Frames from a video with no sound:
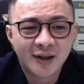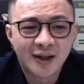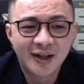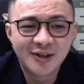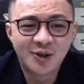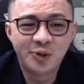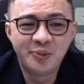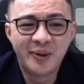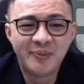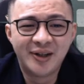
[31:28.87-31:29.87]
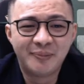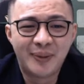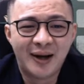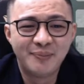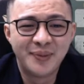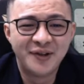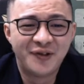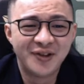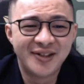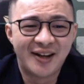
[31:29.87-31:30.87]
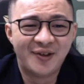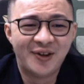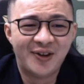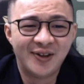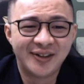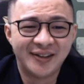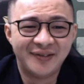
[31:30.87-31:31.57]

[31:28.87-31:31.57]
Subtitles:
I still remember the part B for sum of all term.